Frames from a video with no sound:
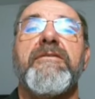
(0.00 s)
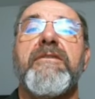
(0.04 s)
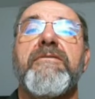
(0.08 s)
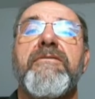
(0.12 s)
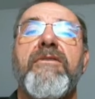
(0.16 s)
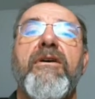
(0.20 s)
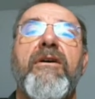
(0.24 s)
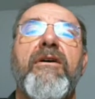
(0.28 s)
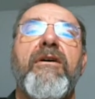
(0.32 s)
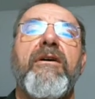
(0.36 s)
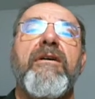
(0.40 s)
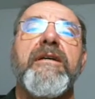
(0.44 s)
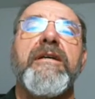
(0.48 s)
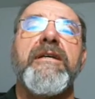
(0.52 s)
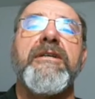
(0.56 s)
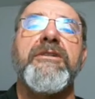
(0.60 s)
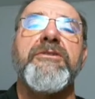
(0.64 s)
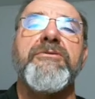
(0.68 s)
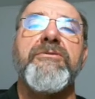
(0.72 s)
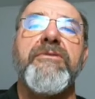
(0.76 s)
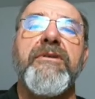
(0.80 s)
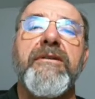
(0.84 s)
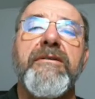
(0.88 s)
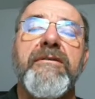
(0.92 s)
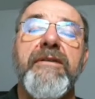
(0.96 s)
of all
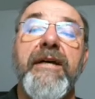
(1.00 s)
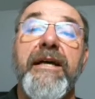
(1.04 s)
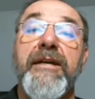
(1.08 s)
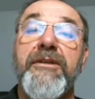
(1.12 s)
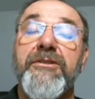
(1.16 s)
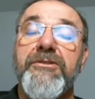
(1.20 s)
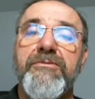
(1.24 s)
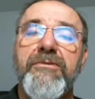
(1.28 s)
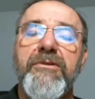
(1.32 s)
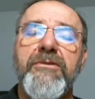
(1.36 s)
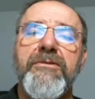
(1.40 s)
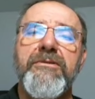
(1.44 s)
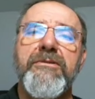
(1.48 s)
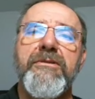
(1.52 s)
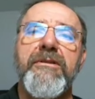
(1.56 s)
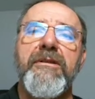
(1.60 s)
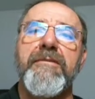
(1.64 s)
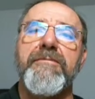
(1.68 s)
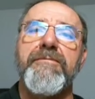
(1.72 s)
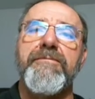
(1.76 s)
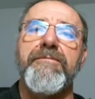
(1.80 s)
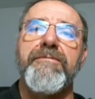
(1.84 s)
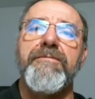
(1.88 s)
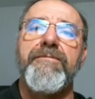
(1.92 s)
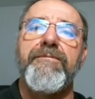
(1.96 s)
Israel and
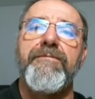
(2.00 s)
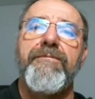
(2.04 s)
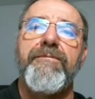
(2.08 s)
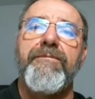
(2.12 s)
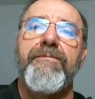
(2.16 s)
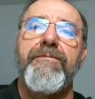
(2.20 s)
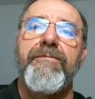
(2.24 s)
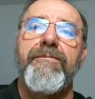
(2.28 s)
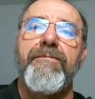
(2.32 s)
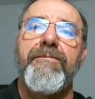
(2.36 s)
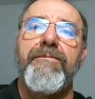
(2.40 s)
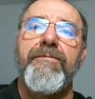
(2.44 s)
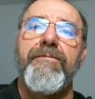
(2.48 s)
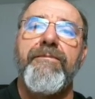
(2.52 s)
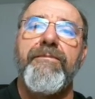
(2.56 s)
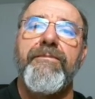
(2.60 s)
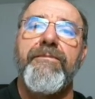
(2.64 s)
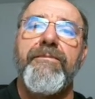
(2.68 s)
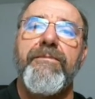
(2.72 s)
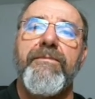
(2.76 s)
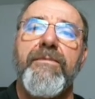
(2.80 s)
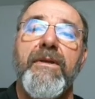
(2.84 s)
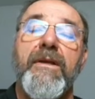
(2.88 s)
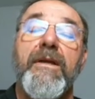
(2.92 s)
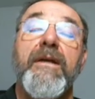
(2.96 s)
Jerusalem.
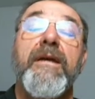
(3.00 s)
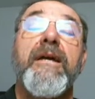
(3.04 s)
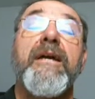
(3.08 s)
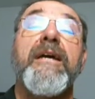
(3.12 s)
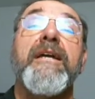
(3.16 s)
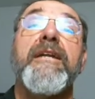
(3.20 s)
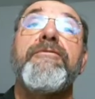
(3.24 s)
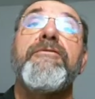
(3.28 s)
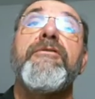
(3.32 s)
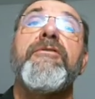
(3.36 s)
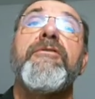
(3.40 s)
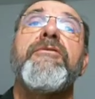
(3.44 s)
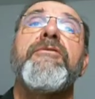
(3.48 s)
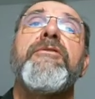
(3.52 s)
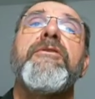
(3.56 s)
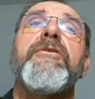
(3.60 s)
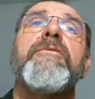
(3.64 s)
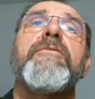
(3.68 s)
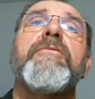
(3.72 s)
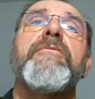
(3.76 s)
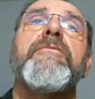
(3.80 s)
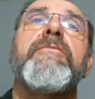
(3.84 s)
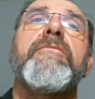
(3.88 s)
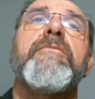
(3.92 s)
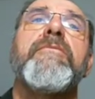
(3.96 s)
And if you do,